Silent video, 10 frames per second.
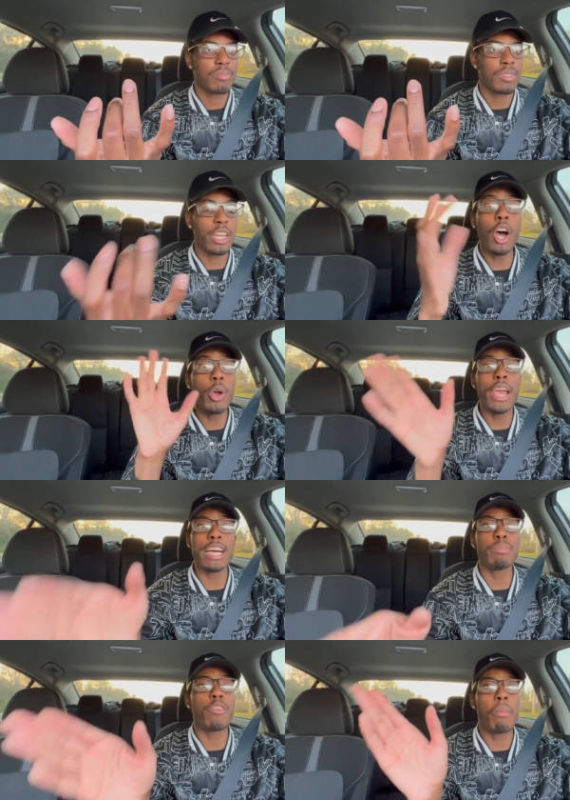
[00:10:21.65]
And no, he
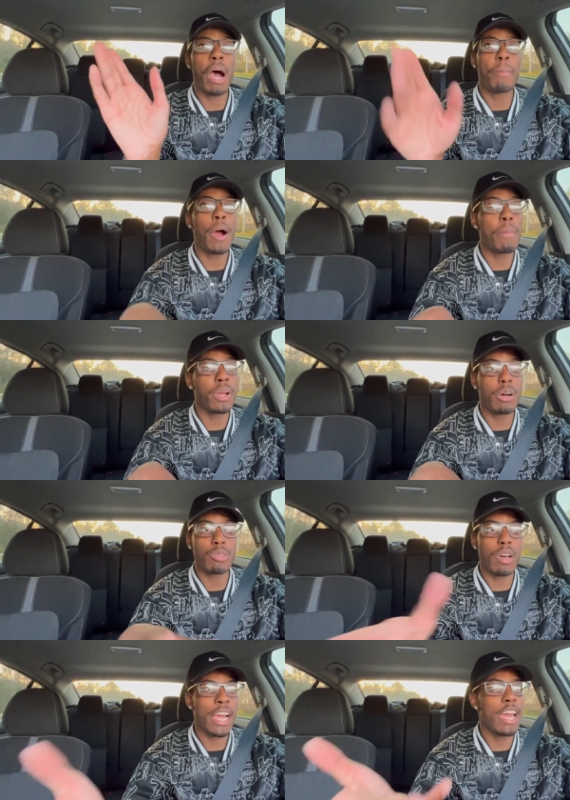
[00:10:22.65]
asked me for my apartment number.
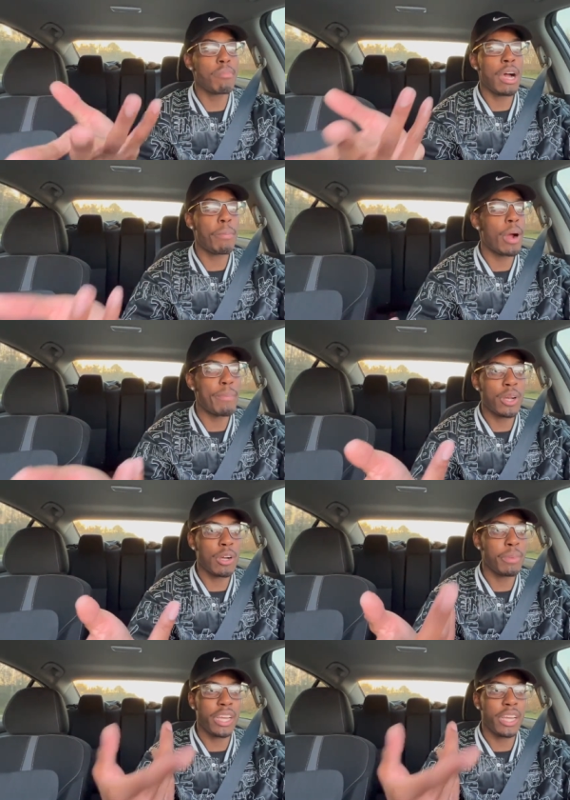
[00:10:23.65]
So I gave him my apartment number and